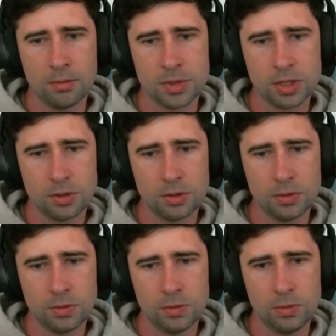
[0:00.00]
So
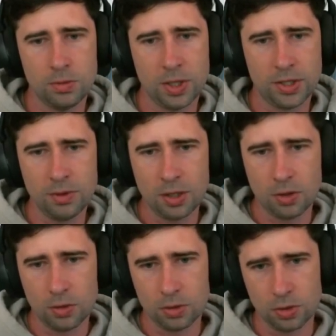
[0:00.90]
I think we're
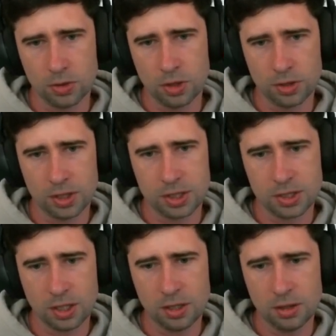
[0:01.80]
all good on this
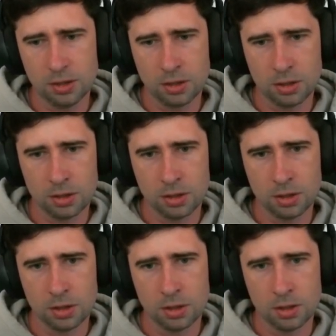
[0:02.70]
side.
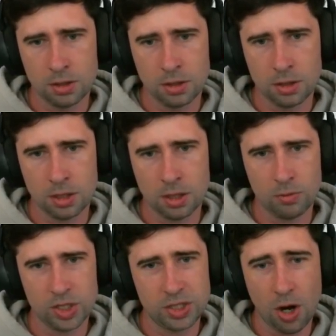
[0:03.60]

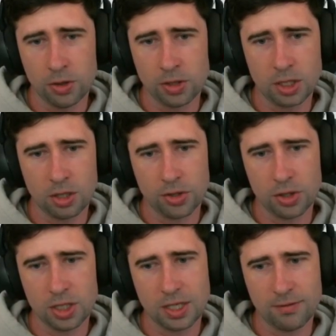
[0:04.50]
We only go to
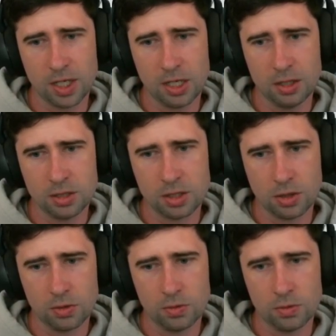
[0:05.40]
37 here, so
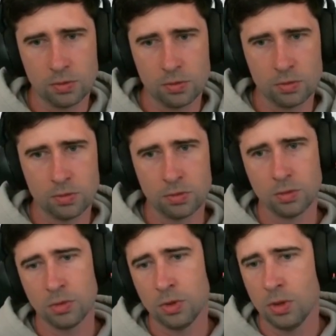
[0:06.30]
you
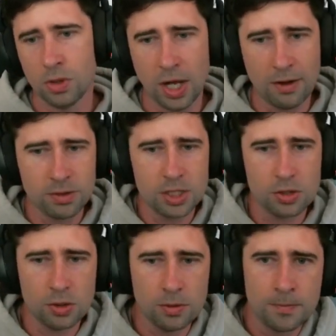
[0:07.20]
have to be
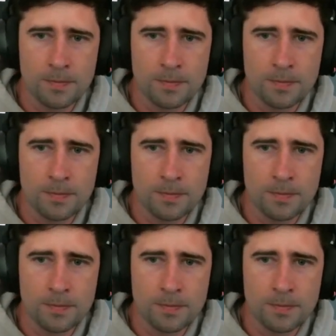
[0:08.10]
sure.